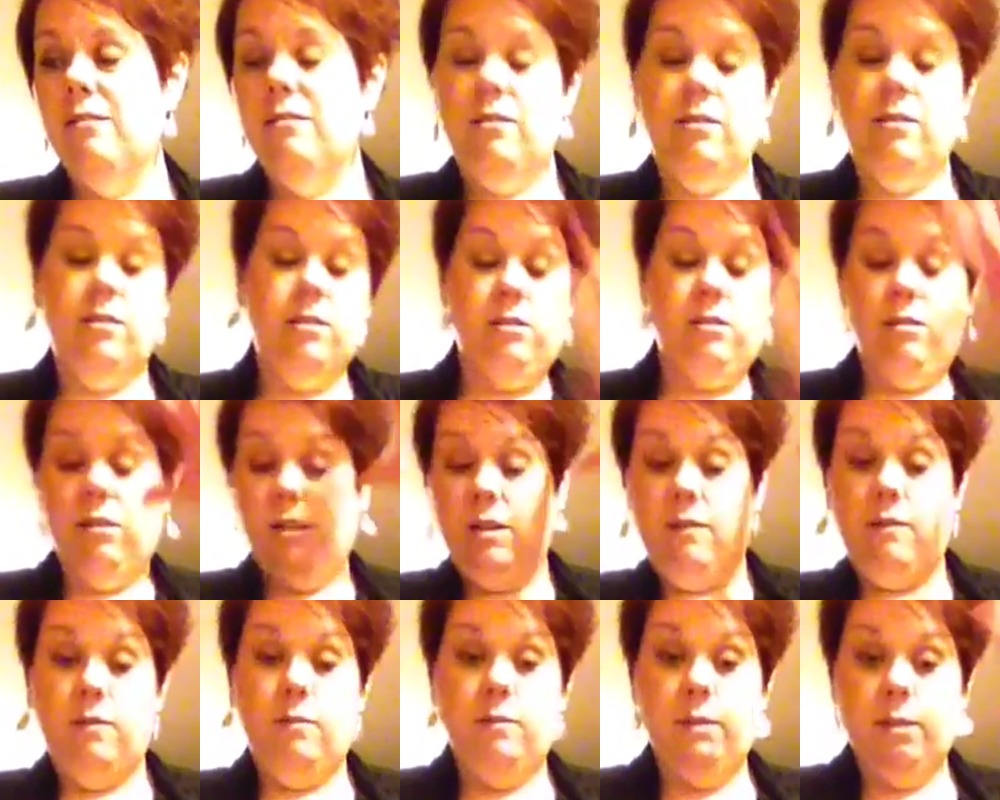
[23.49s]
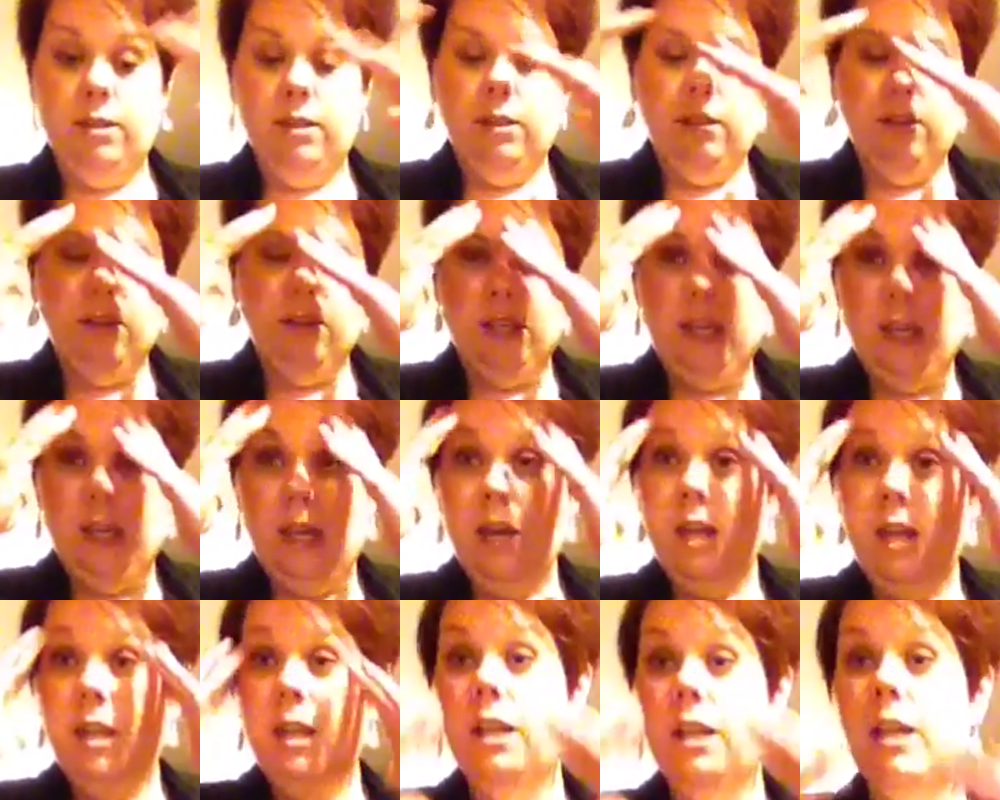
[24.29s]
It's just life's been a little
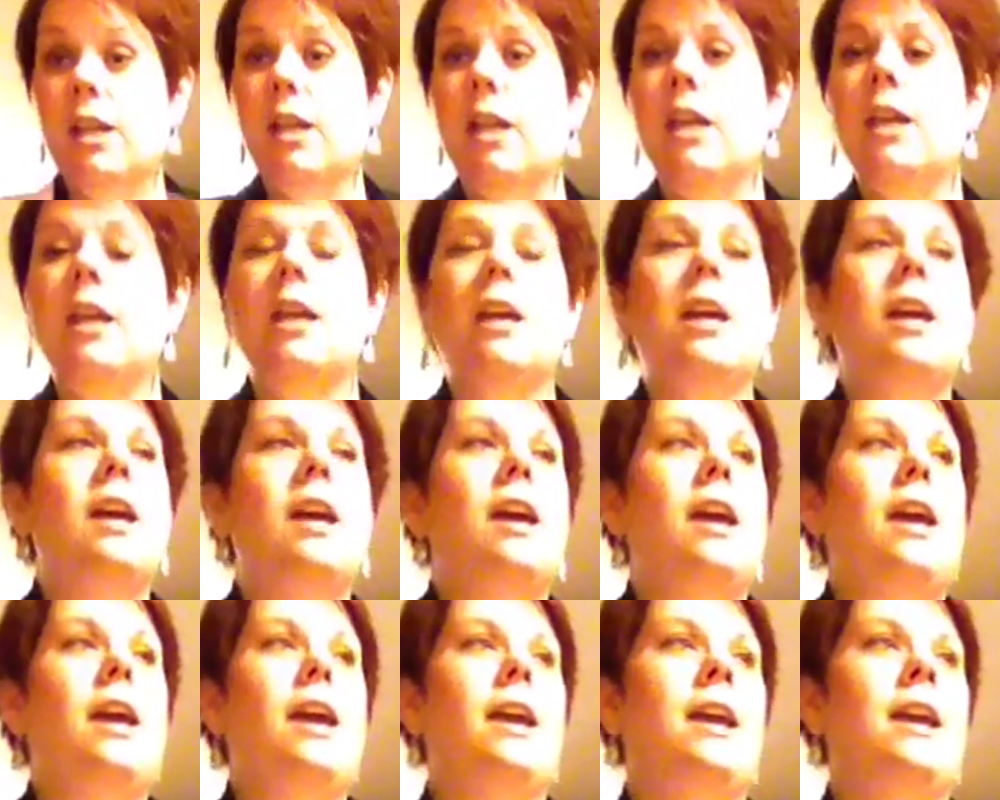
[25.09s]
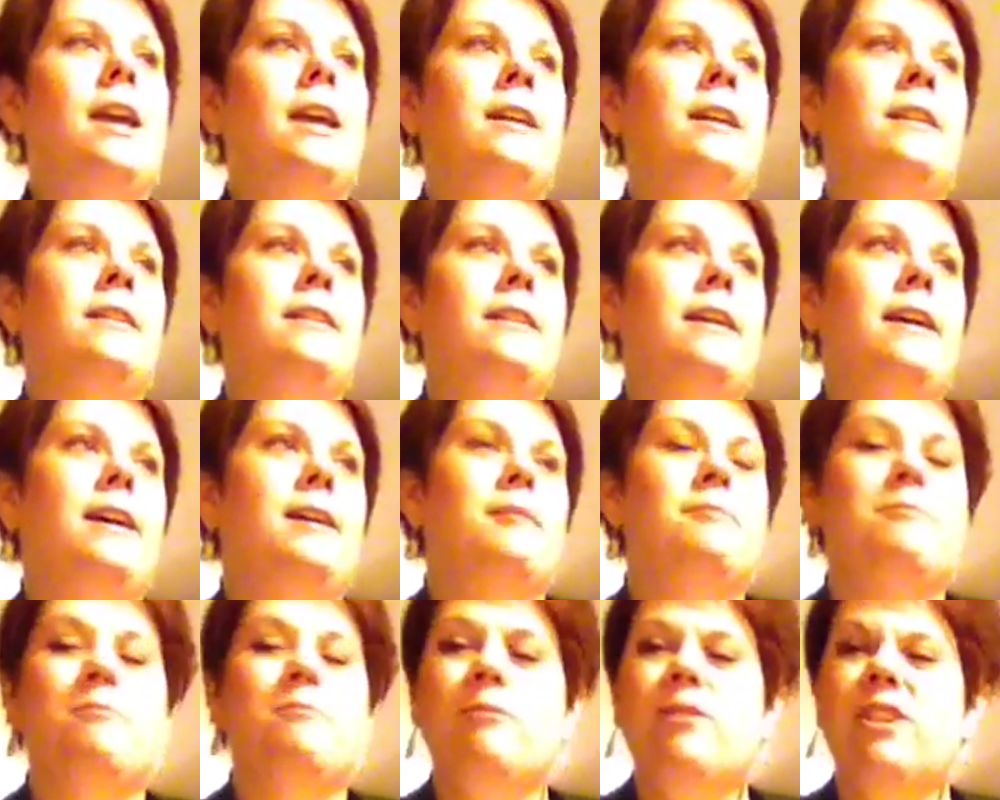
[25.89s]
chaotic, and
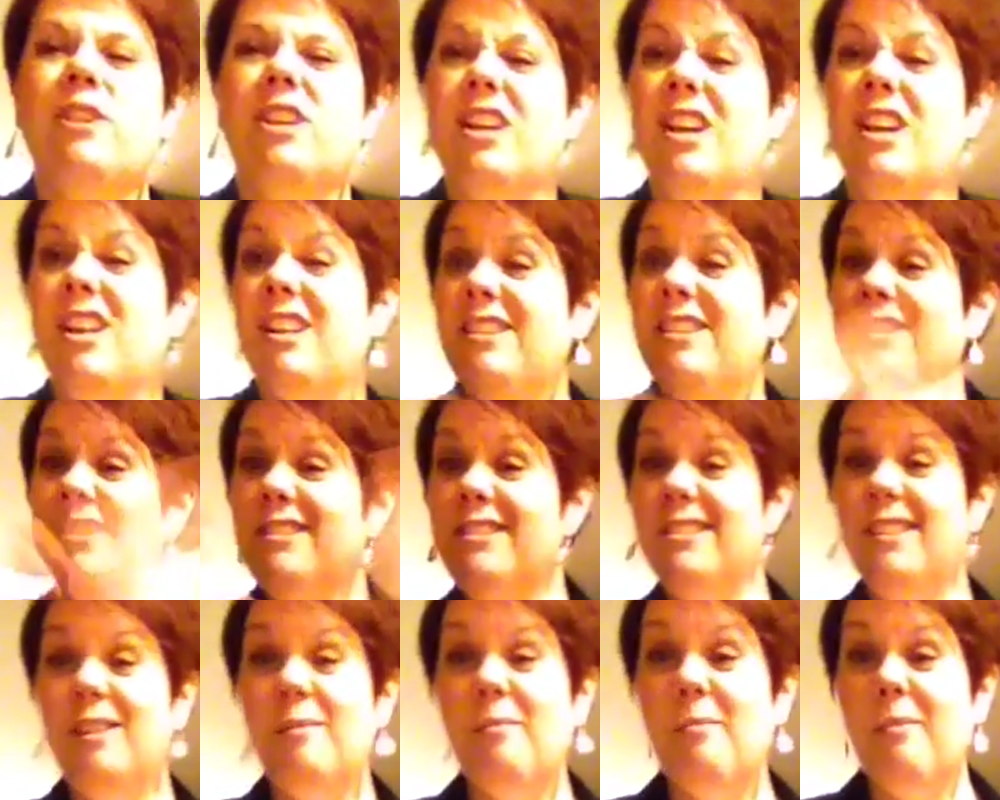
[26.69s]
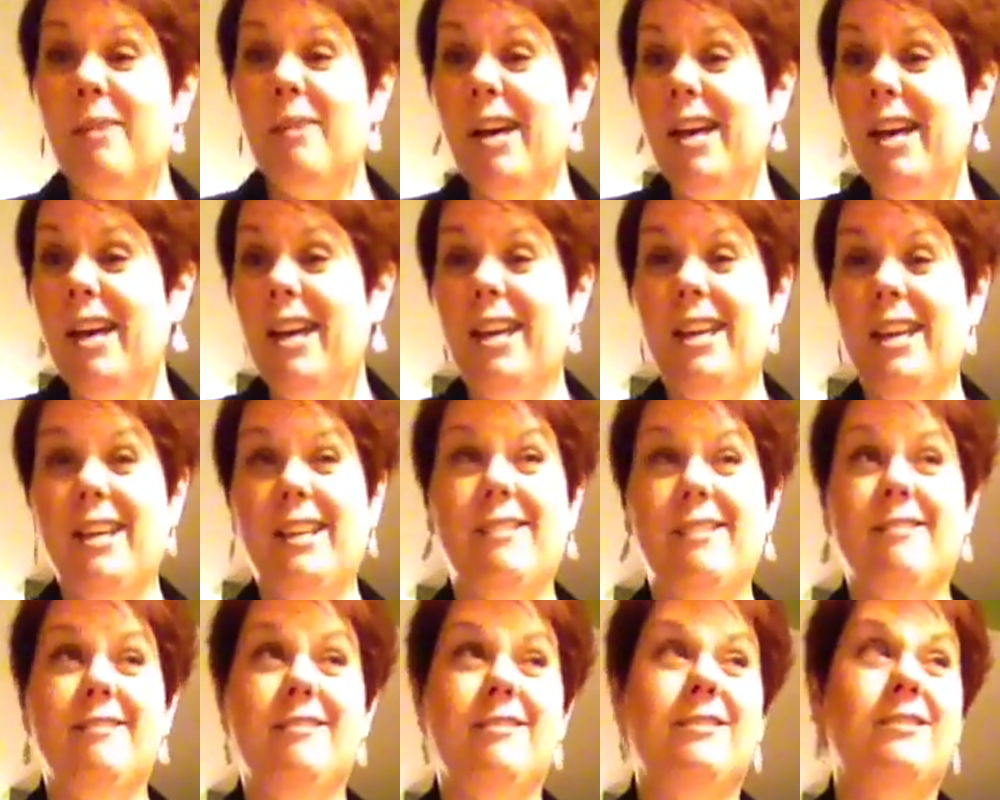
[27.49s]
kind of just slipped by.